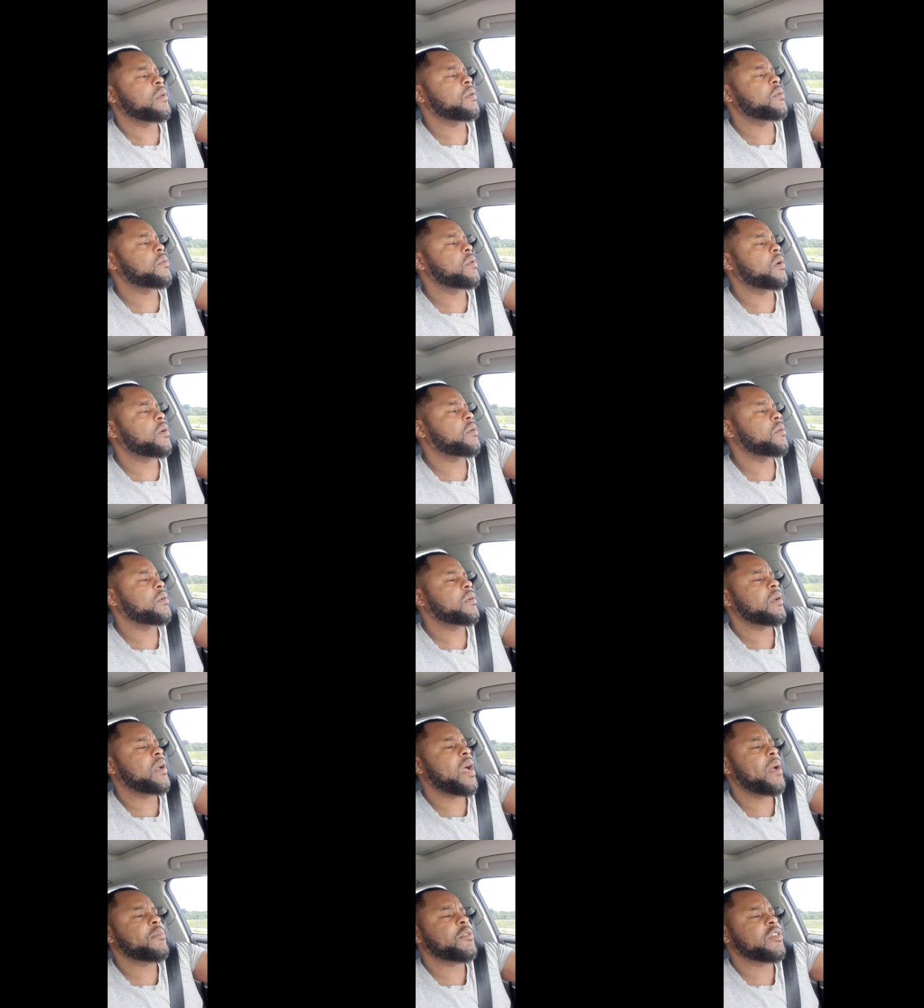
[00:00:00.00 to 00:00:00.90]
You
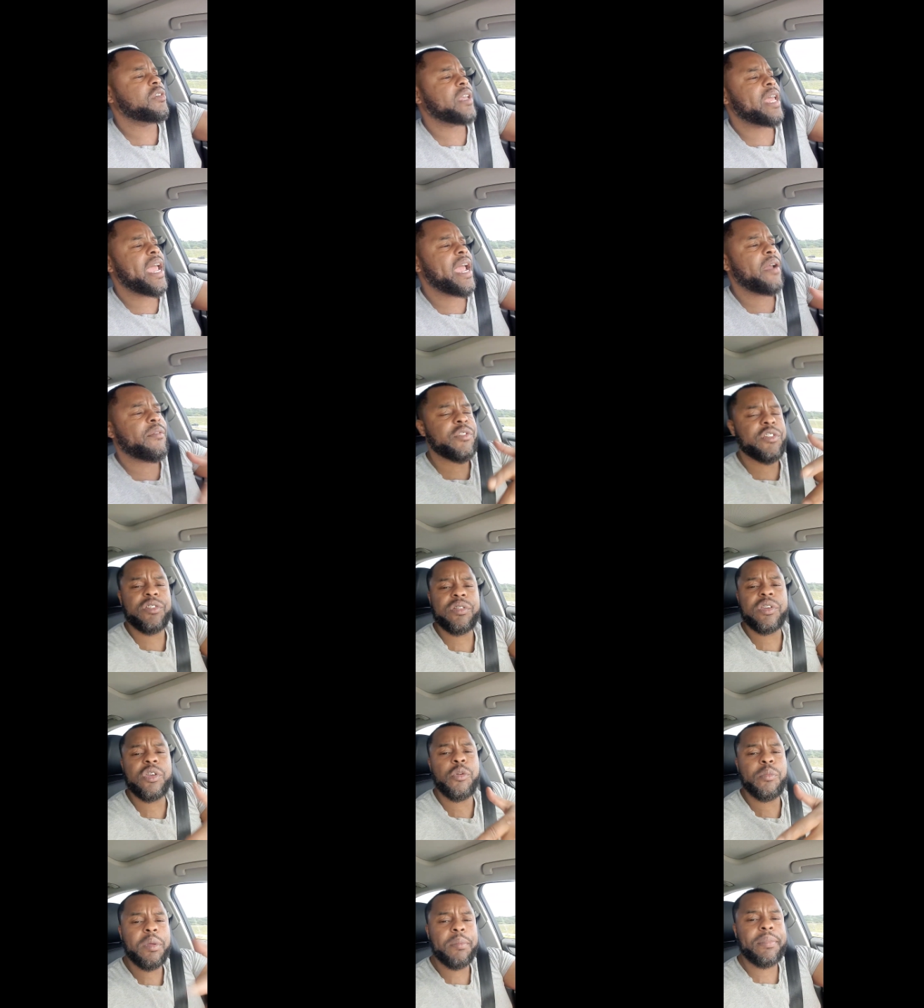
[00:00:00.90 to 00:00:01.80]
know, I'm just an average
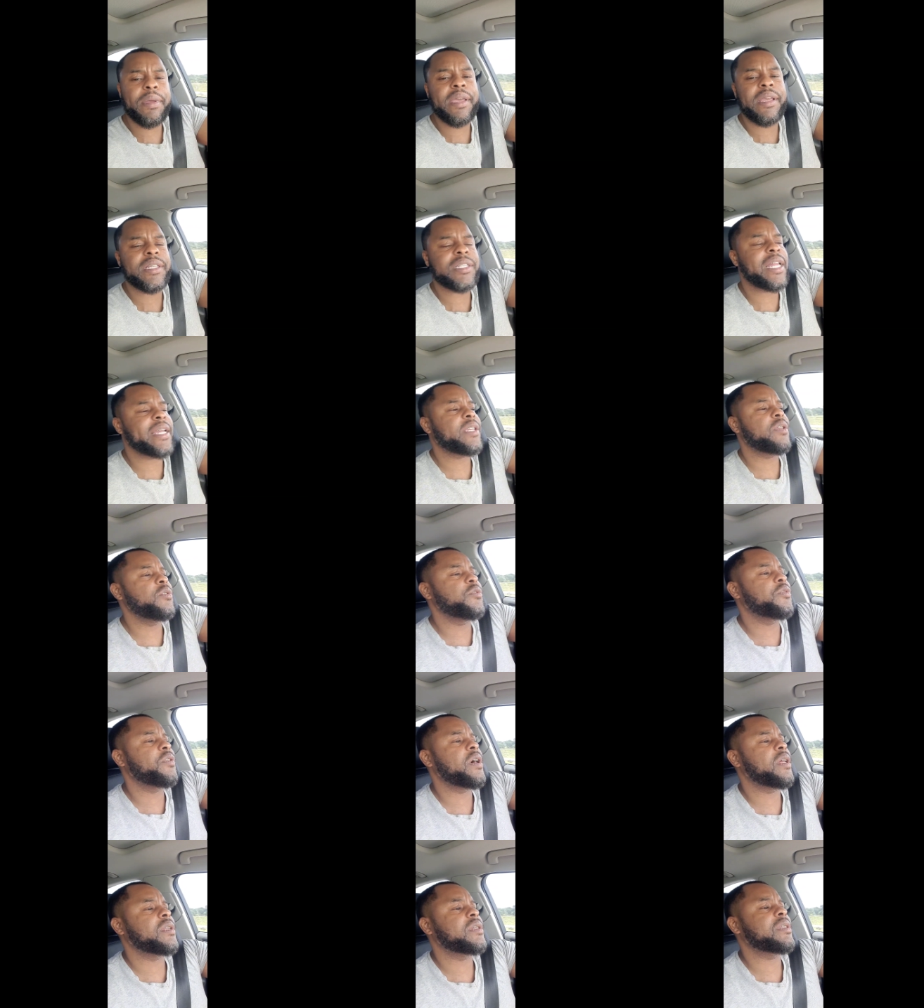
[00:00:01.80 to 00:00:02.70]
human being like you
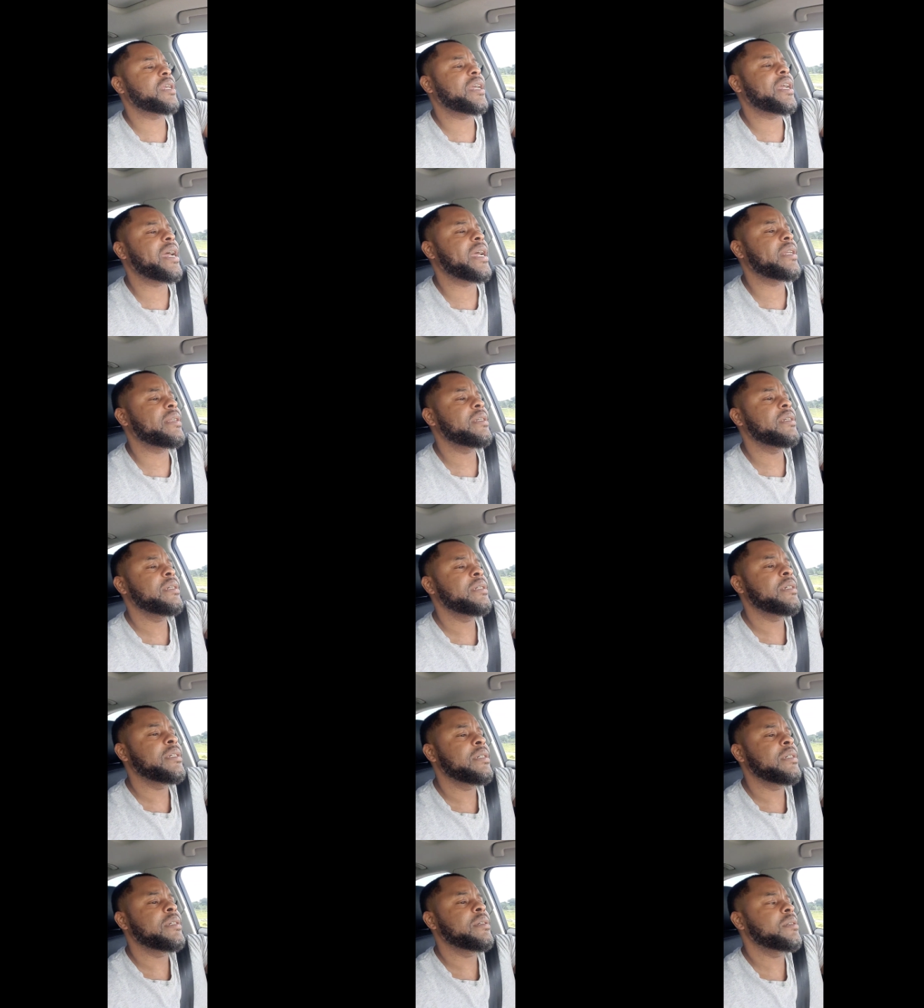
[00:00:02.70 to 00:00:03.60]
fellas. I got
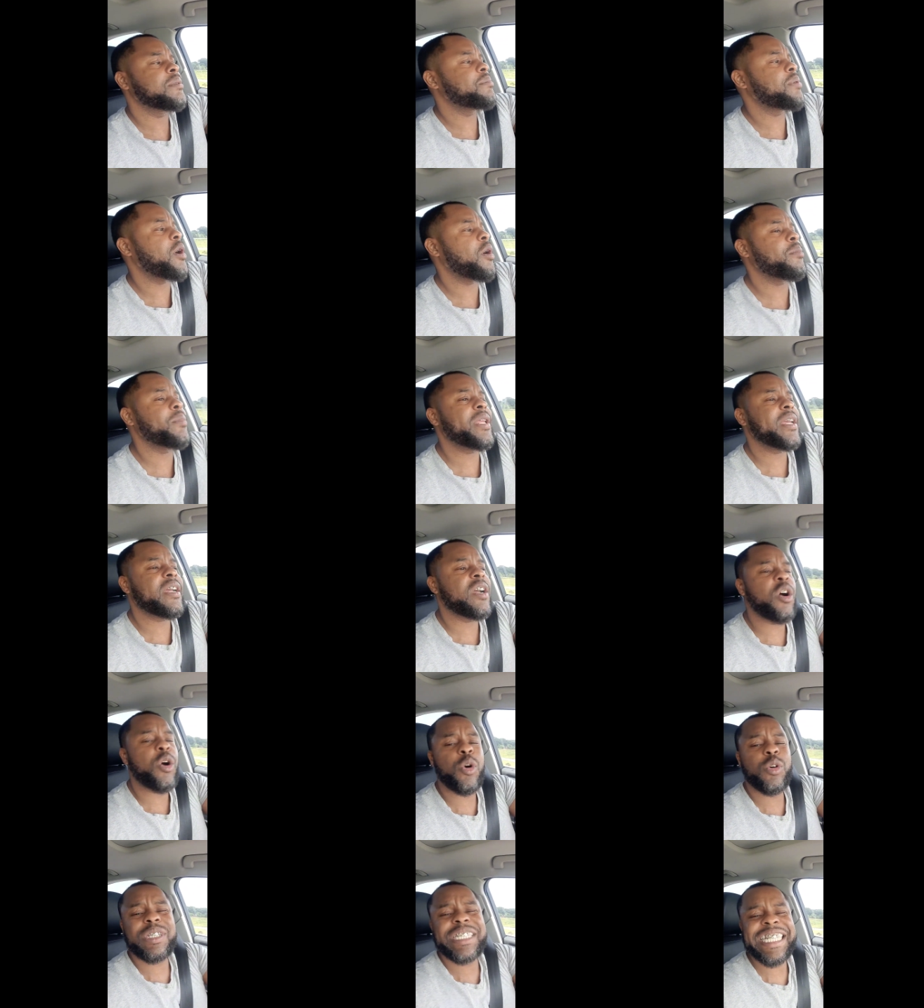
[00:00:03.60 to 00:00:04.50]
permanent
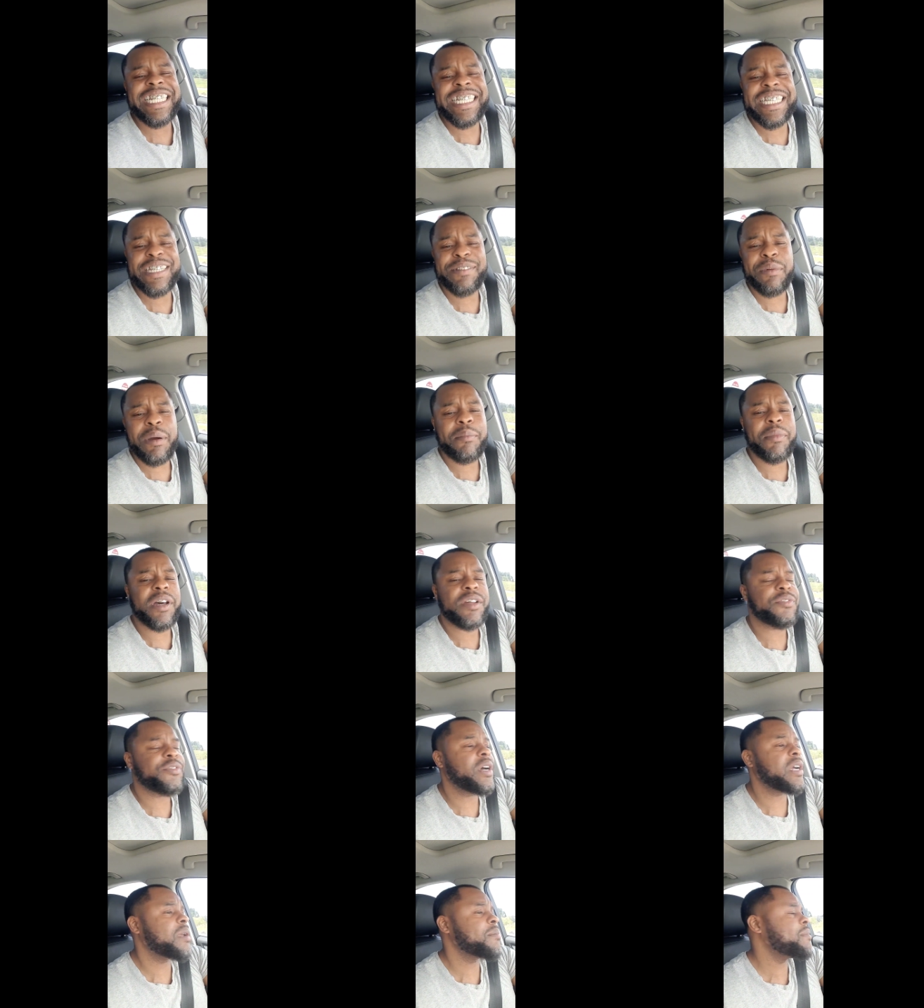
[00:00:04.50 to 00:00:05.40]
gold teeth in my
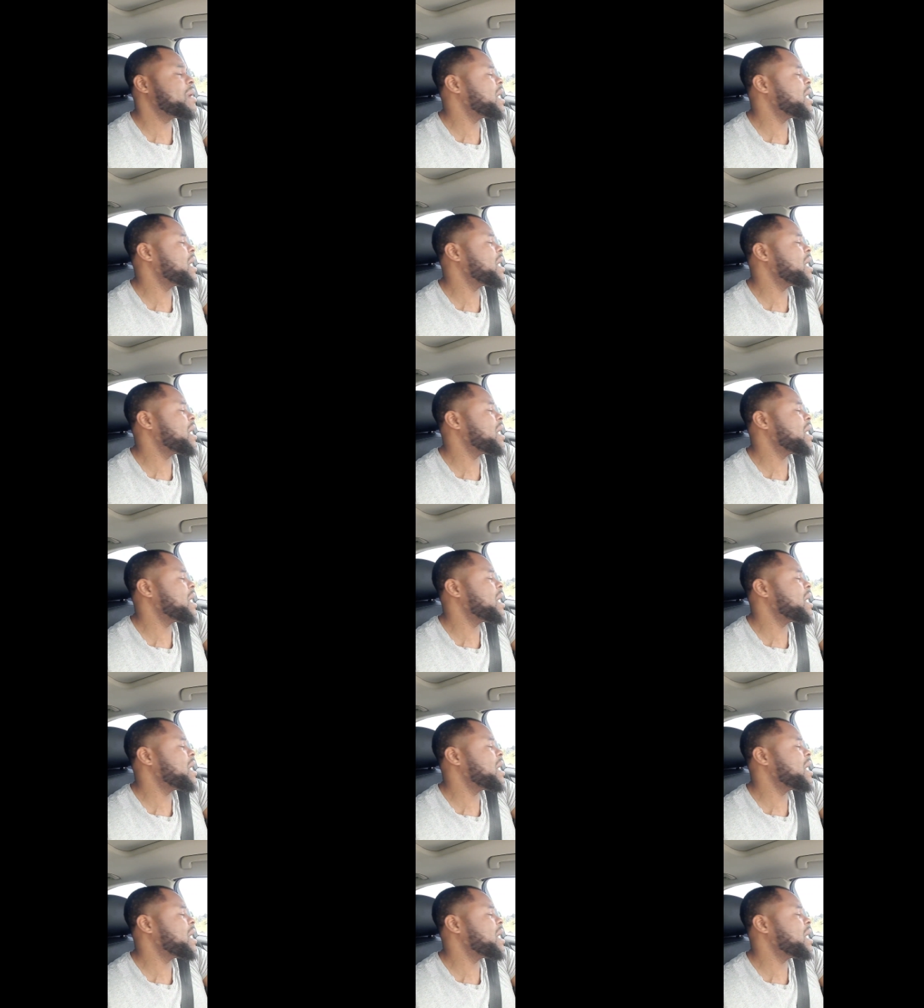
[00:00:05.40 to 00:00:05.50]
motherfucking